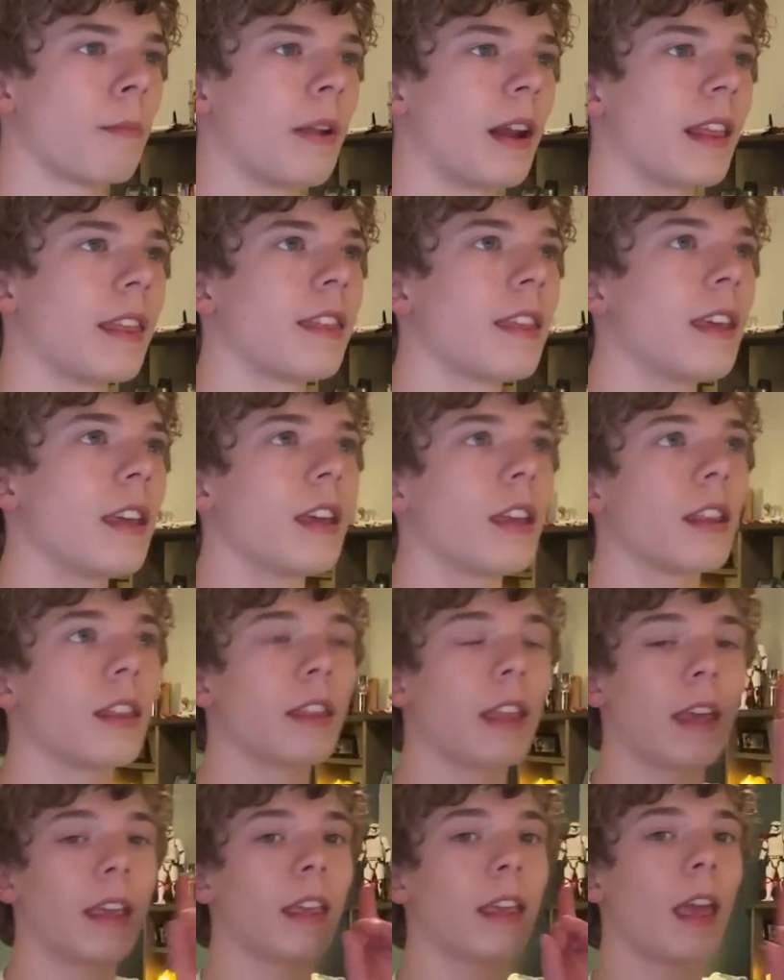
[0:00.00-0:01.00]
but I think
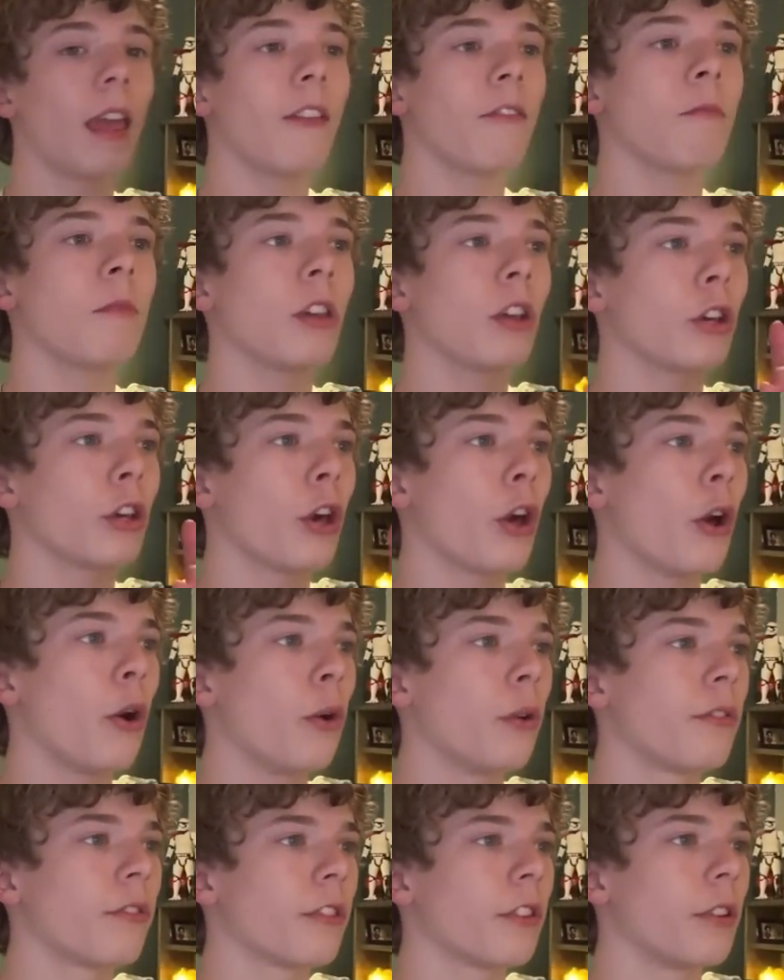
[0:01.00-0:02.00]
they gave me a
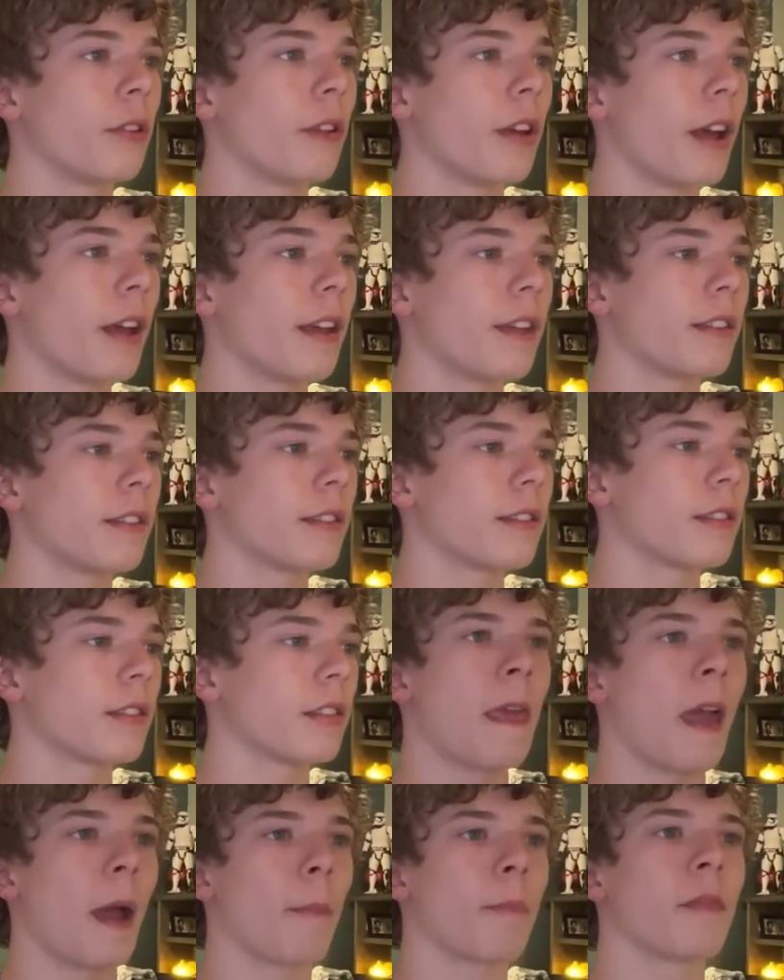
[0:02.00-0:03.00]
code for you guys.
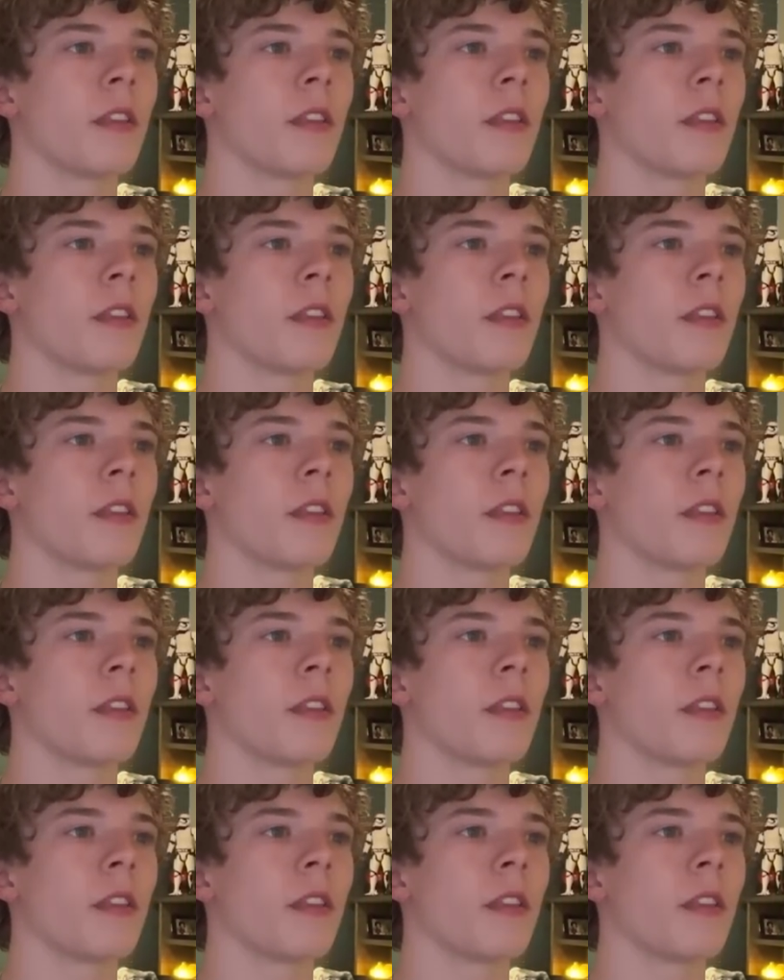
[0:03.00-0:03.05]
Yeah,